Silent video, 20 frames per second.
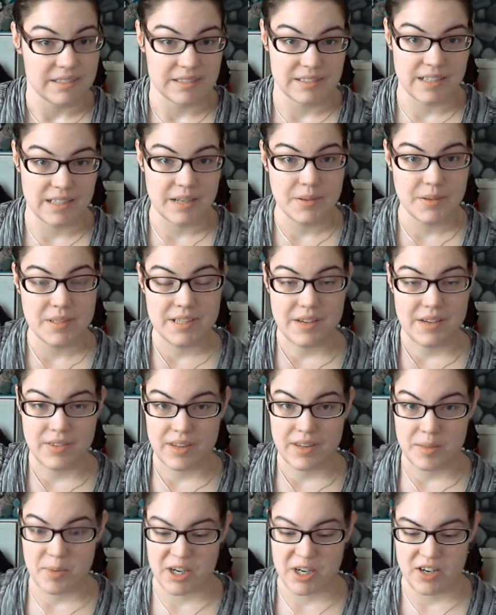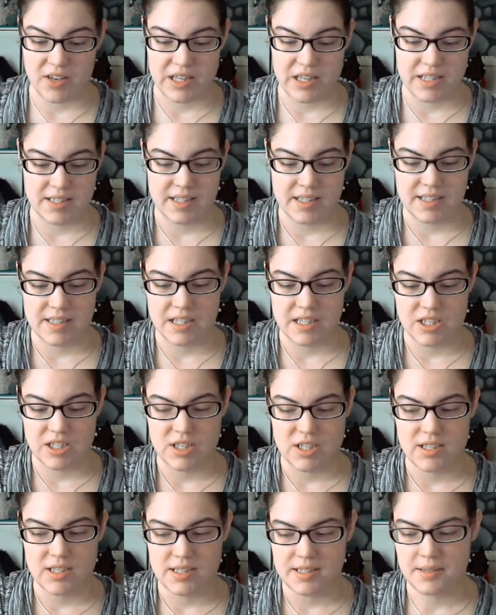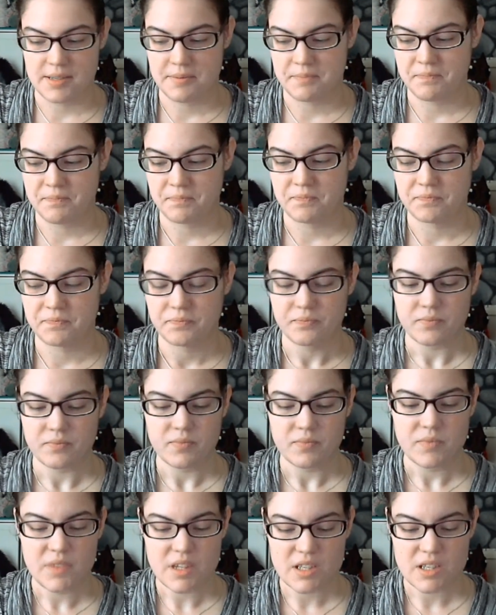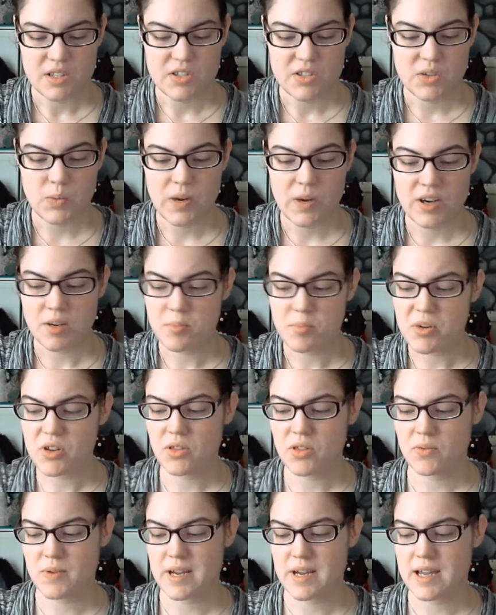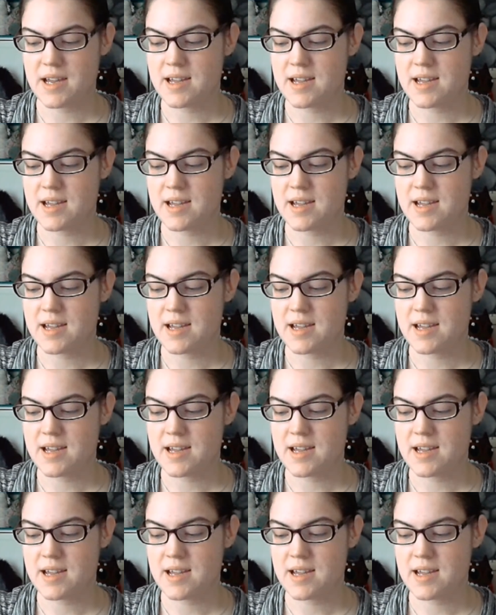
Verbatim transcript: it was definitely bigger than six inches. Square number three